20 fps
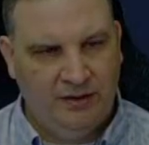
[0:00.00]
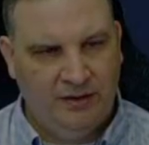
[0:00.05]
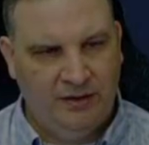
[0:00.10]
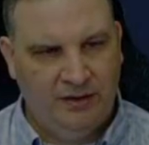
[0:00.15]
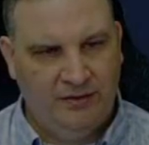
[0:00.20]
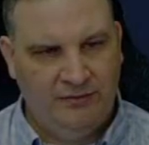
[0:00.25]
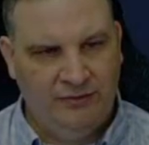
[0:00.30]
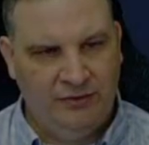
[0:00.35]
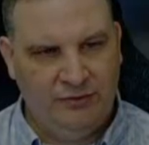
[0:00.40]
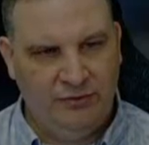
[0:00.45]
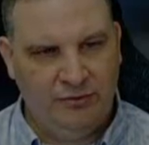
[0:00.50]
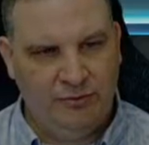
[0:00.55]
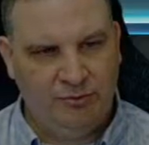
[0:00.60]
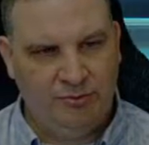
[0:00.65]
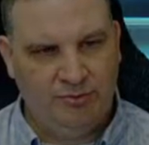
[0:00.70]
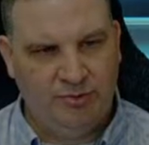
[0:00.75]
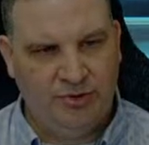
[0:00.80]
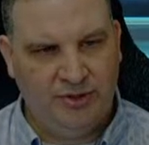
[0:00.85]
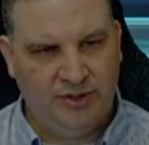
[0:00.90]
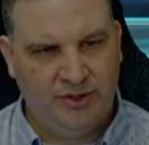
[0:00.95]
if you
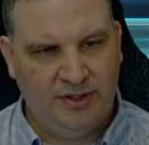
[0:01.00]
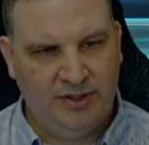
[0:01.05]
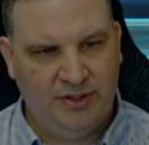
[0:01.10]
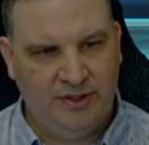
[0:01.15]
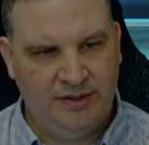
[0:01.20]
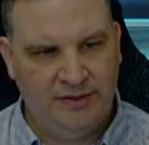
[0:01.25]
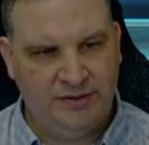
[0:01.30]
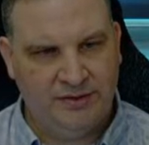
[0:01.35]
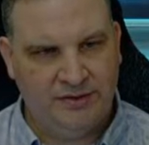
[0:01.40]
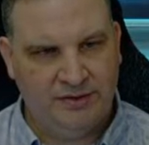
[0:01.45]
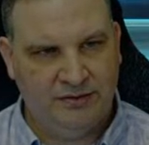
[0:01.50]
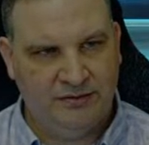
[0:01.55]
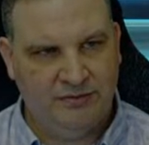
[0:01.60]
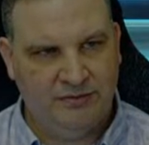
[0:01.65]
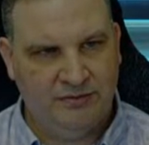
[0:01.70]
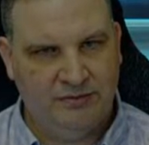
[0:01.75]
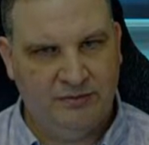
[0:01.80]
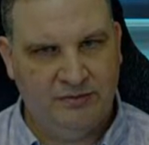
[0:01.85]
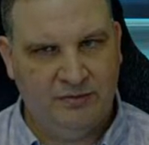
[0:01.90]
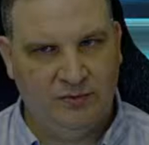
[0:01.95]
put his
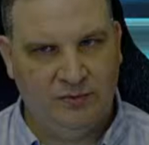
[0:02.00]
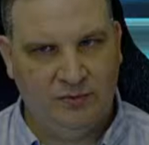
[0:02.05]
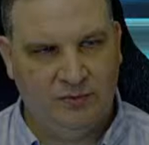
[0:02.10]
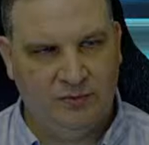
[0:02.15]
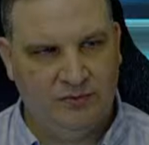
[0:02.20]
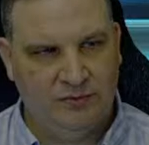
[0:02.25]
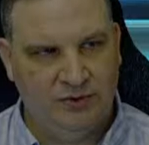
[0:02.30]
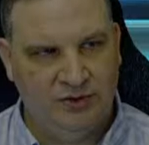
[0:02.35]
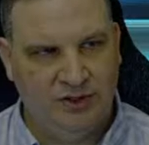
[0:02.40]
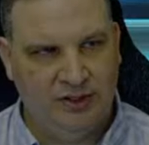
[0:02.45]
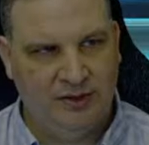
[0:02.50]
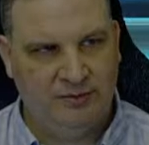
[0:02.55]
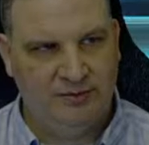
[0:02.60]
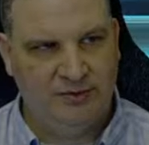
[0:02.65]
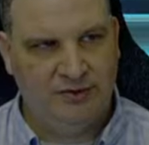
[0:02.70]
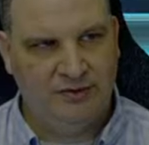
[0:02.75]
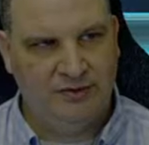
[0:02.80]
ships,